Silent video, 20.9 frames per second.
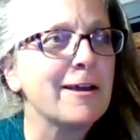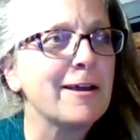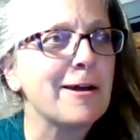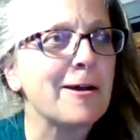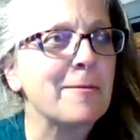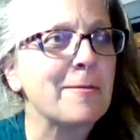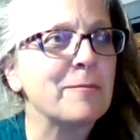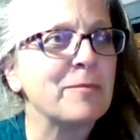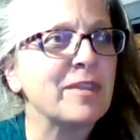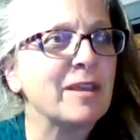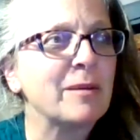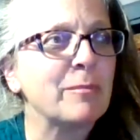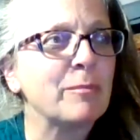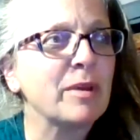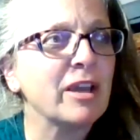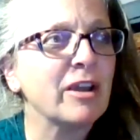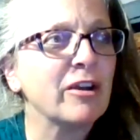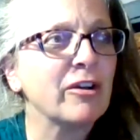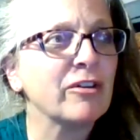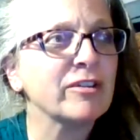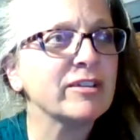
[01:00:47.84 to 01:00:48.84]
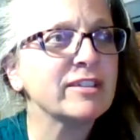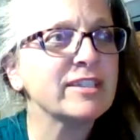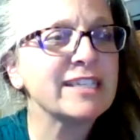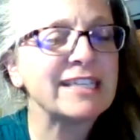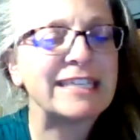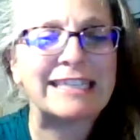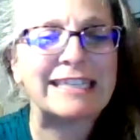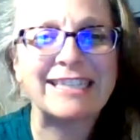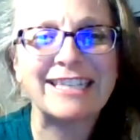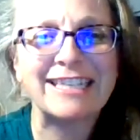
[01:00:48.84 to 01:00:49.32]
the apparent
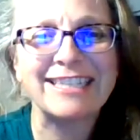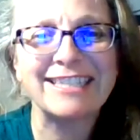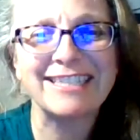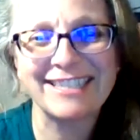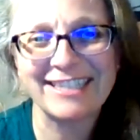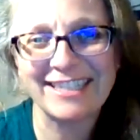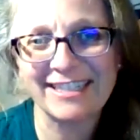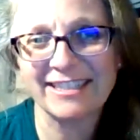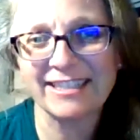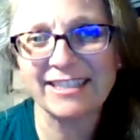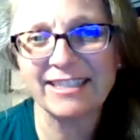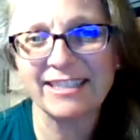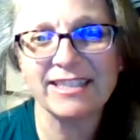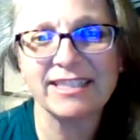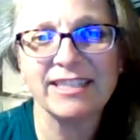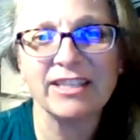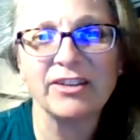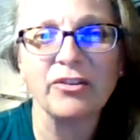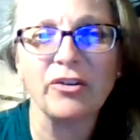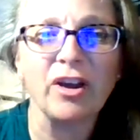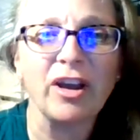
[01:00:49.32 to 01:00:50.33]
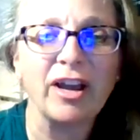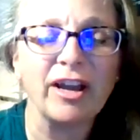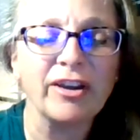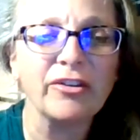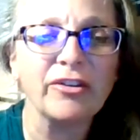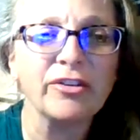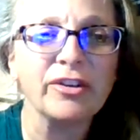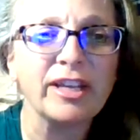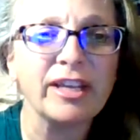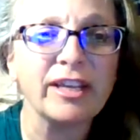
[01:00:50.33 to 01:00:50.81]
inconsistency or
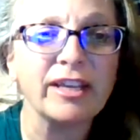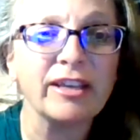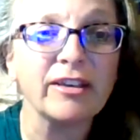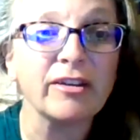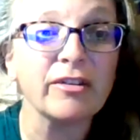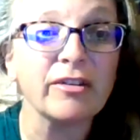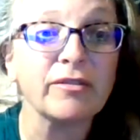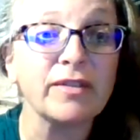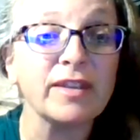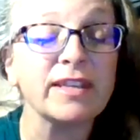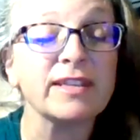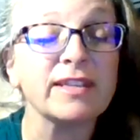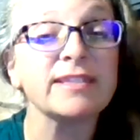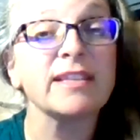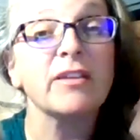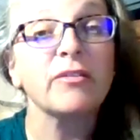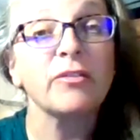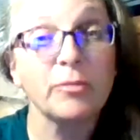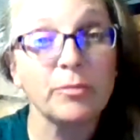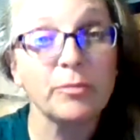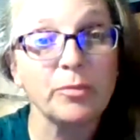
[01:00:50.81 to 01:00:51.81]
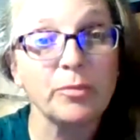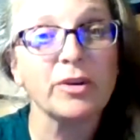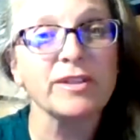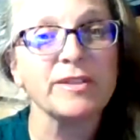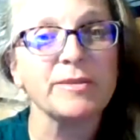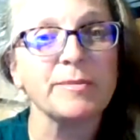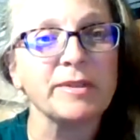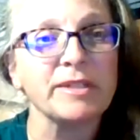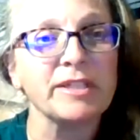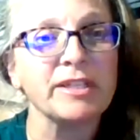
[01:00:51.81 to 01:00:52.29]
irony of the Southern
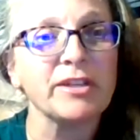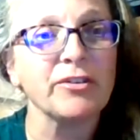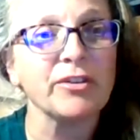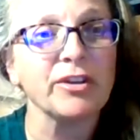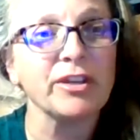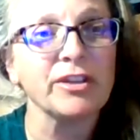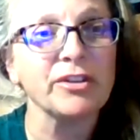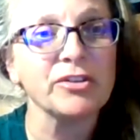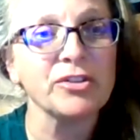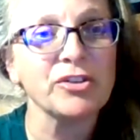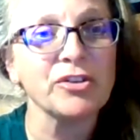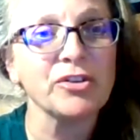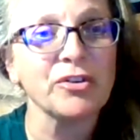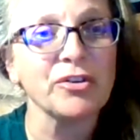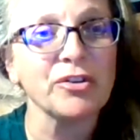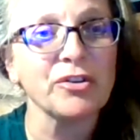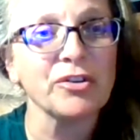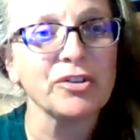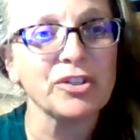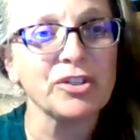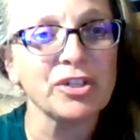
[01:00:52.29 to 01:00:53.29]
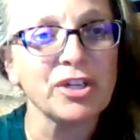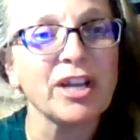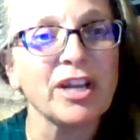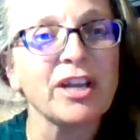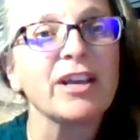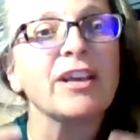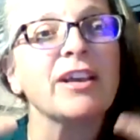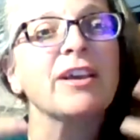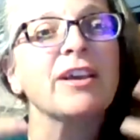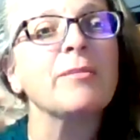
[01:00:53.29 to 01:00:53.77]
Presbyterian Church
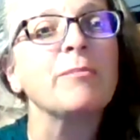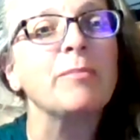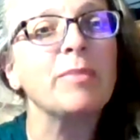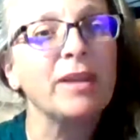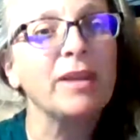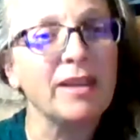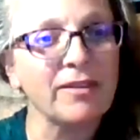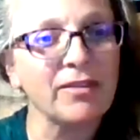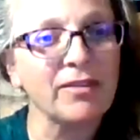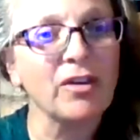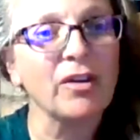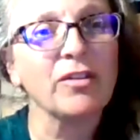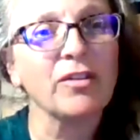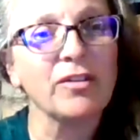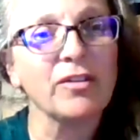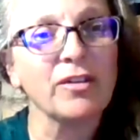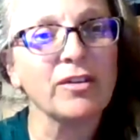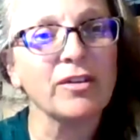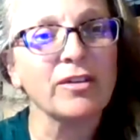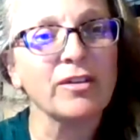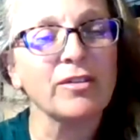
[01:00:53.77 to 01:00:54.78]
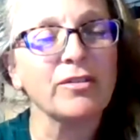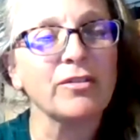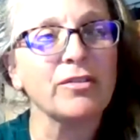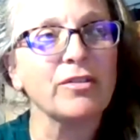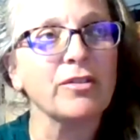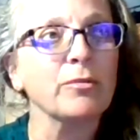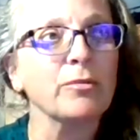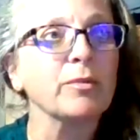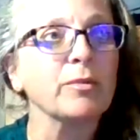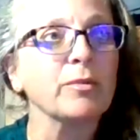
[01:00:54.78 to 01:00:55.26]
being
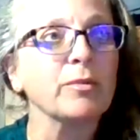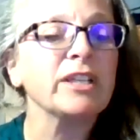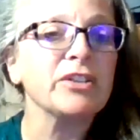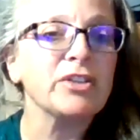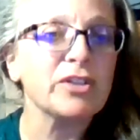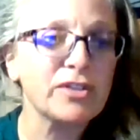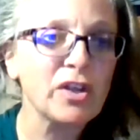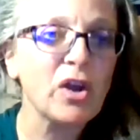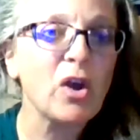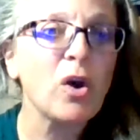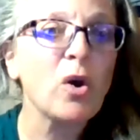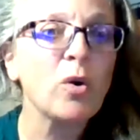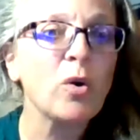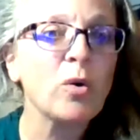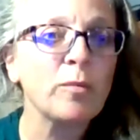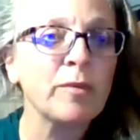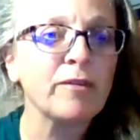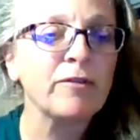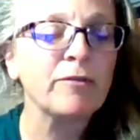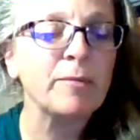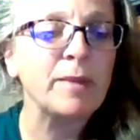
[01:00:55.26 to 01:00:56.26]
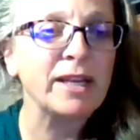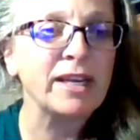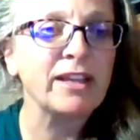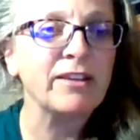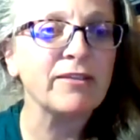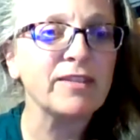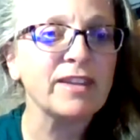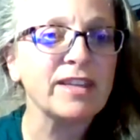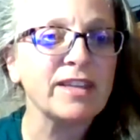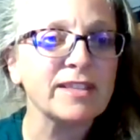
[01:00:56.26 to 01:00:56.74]
the religious home of
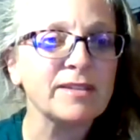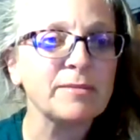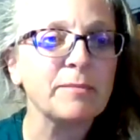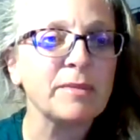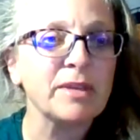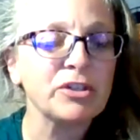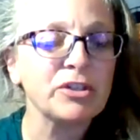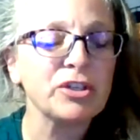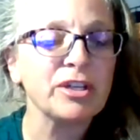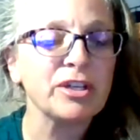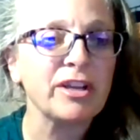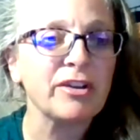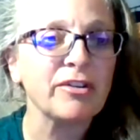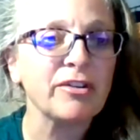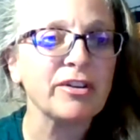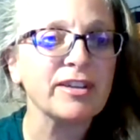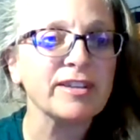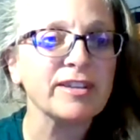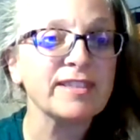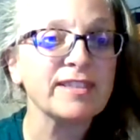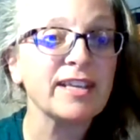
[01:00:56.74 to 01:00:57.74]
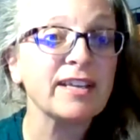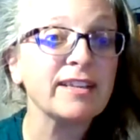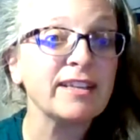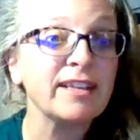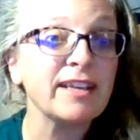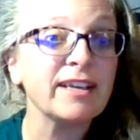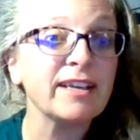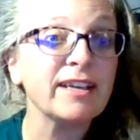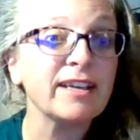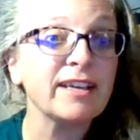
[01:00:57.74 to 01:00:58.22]
many of these missionaries,
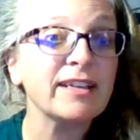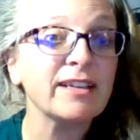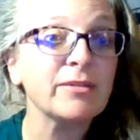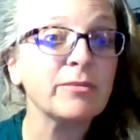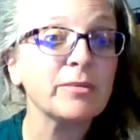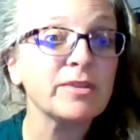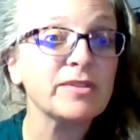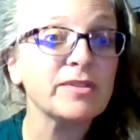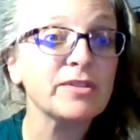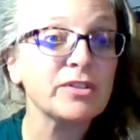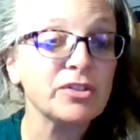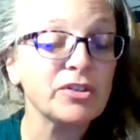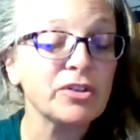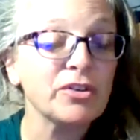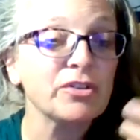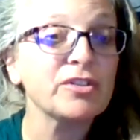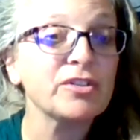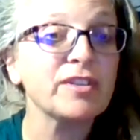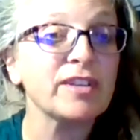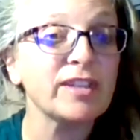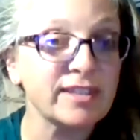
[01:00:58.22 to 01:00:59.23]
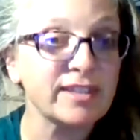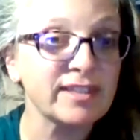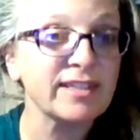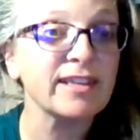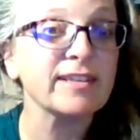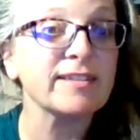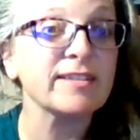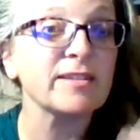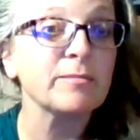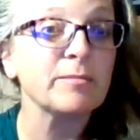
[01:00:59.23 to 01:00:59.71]
and yet it was the church that's
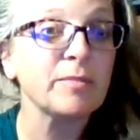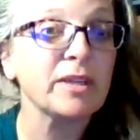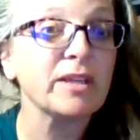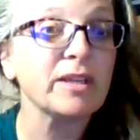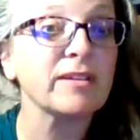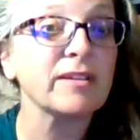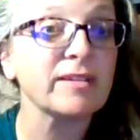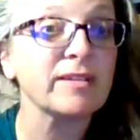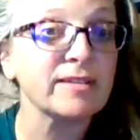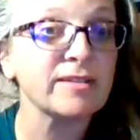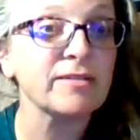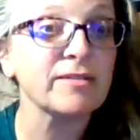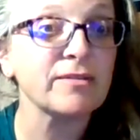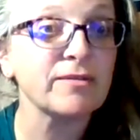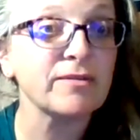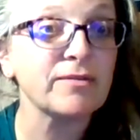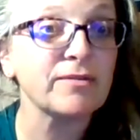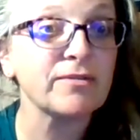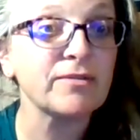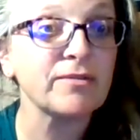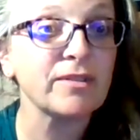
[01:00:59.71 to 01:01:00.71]
schismed because of